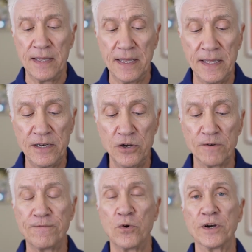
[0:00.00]
in
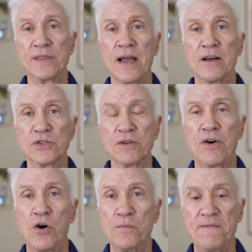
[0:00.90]
your fourth house of
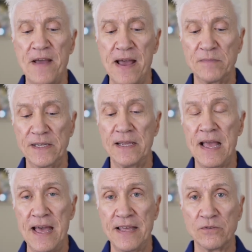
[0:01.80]
home, family,
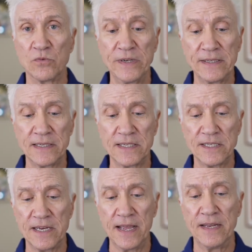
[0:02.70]
and real
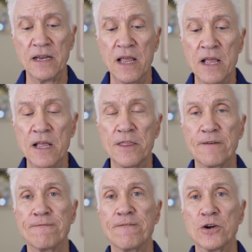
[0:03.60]
estate,
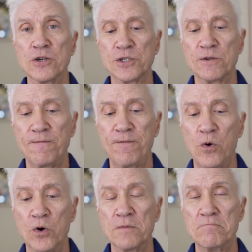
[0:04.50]
the first
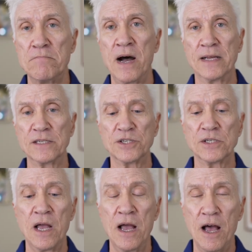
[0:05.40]
four
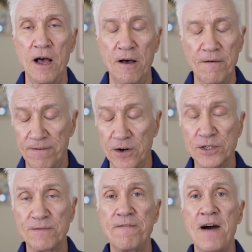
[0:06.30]
months uh,
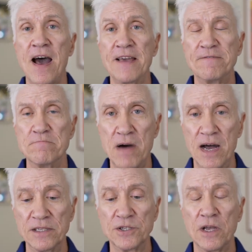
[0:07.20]
first five
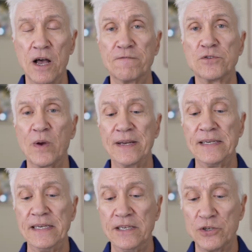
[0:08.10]
months of
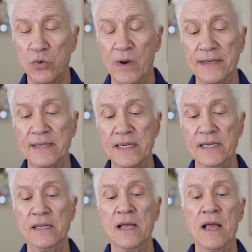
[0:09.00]

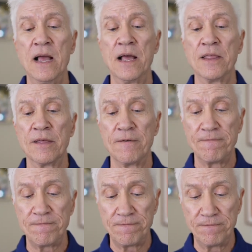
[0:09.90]

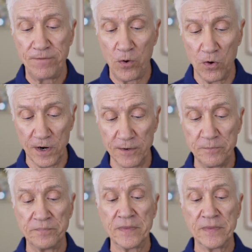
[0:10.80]
2024.